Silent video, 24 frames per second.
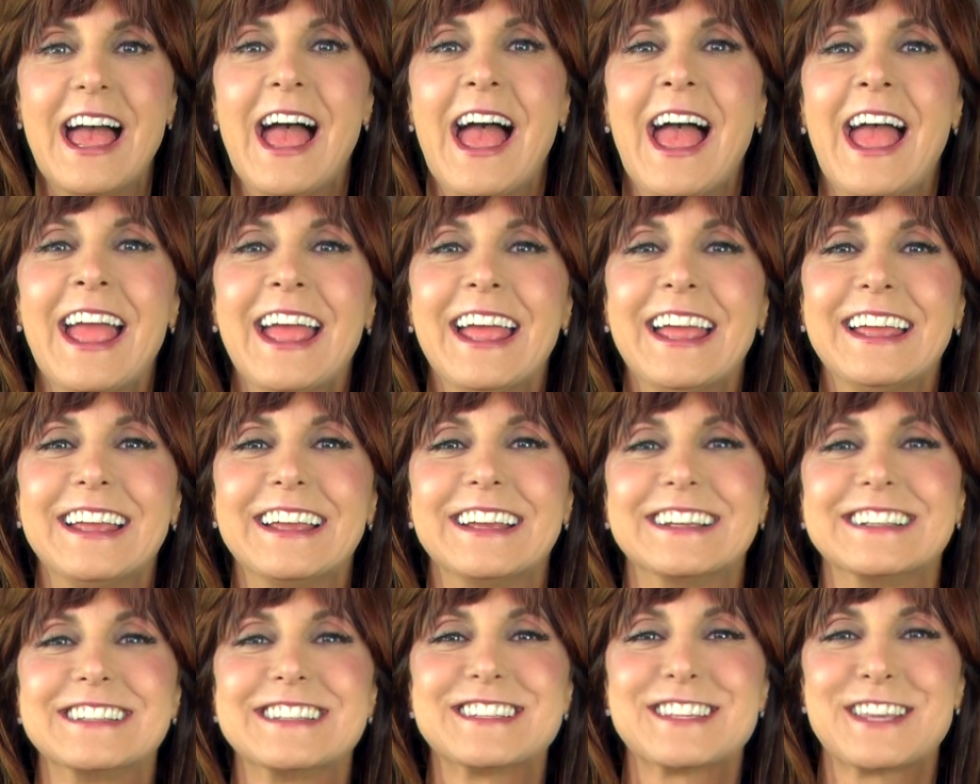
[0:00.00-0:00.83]

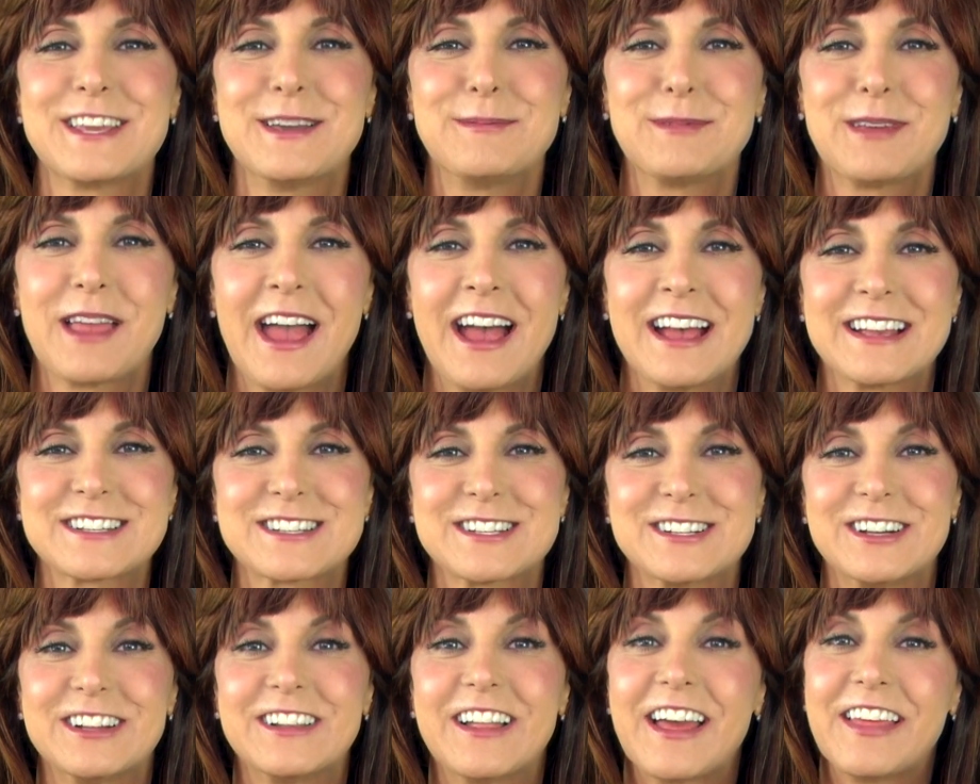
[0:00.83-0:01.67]
Hey, it's Kim
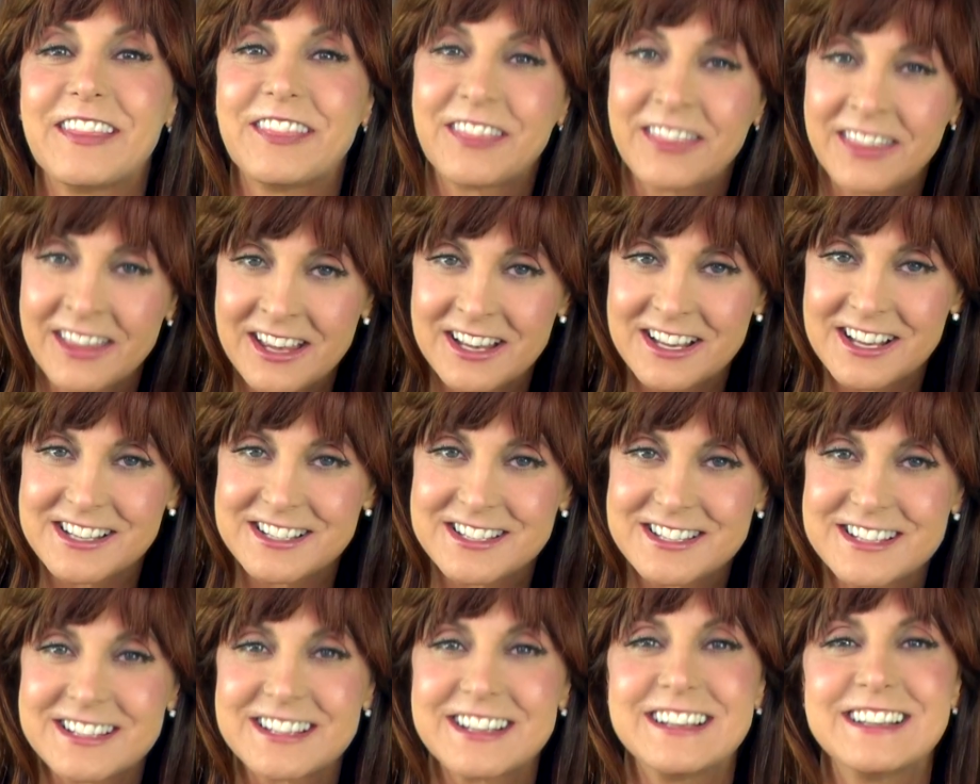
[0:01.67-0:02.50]
Castle, and
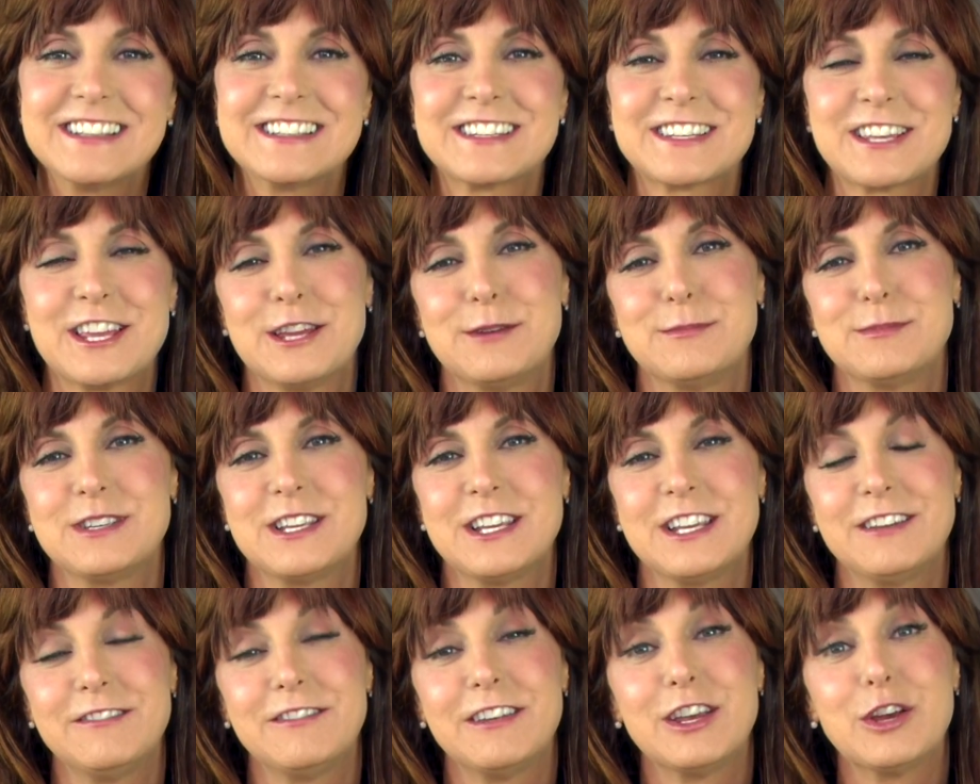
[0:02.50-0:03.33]
this is
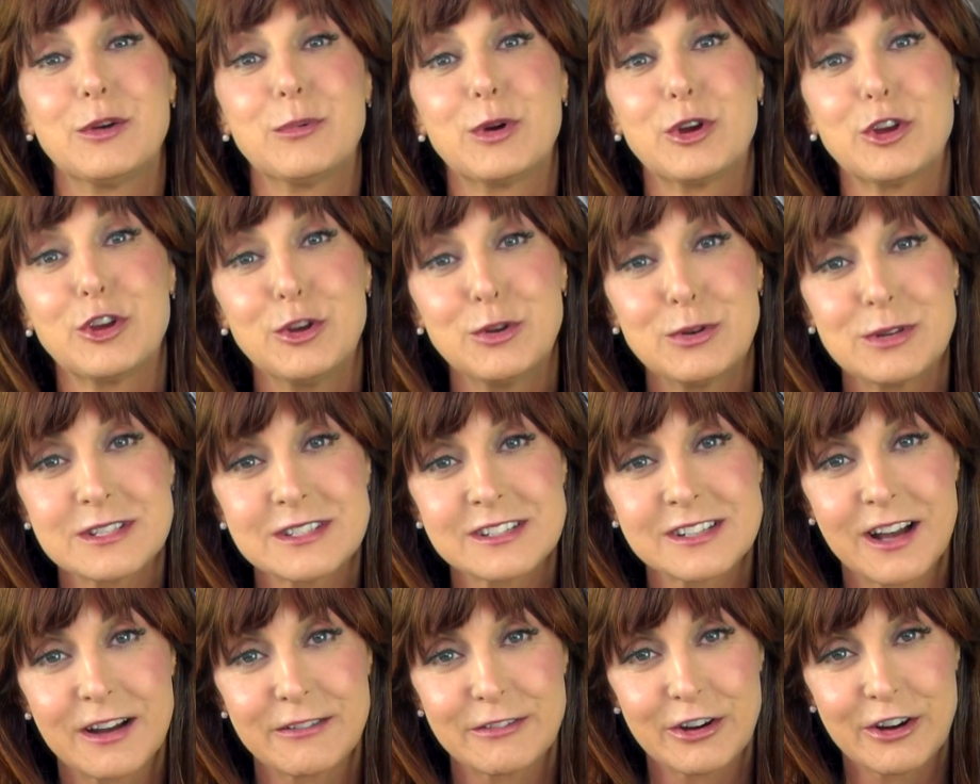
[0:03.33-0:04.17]
kimTV, where you
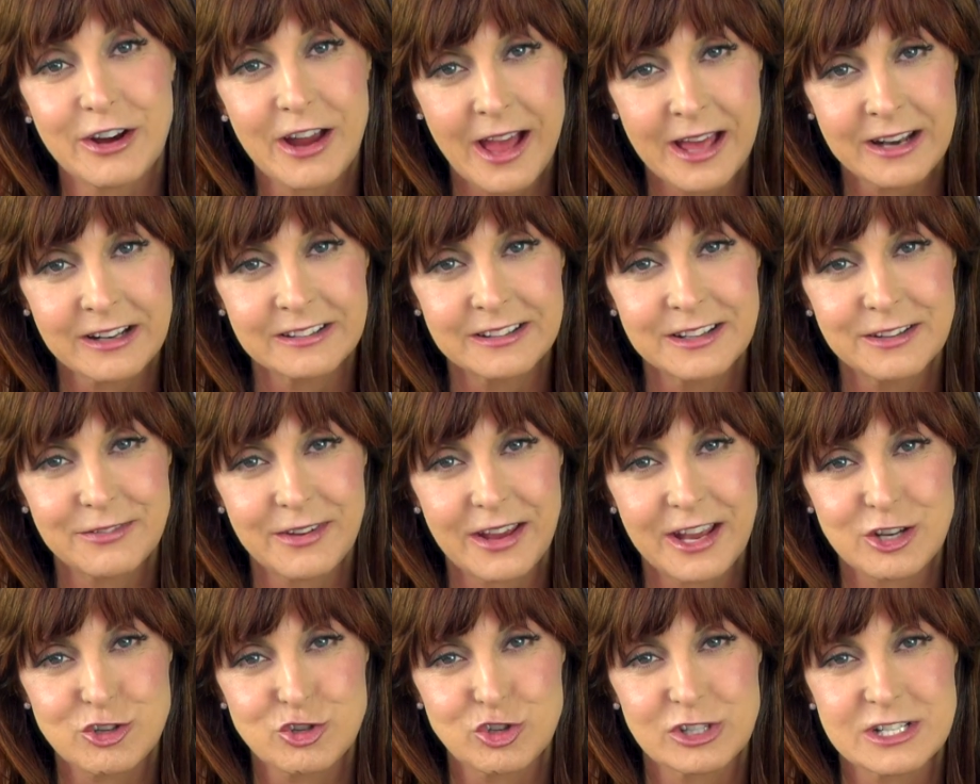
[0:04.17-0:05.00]
discover how to live
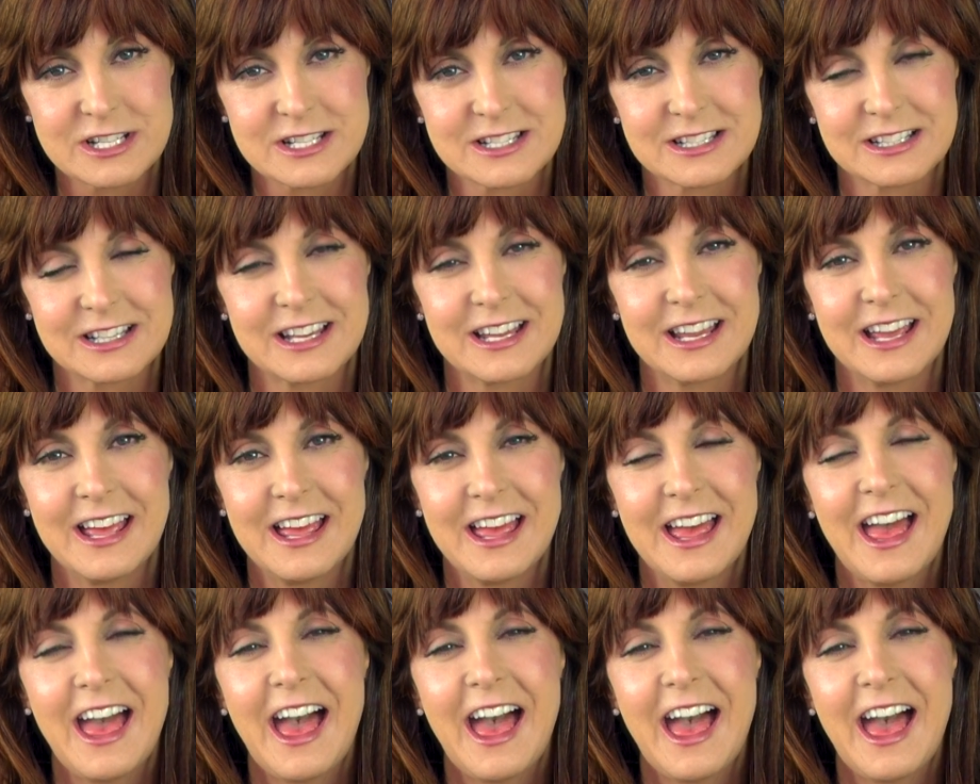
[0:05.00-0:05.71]
agelessly.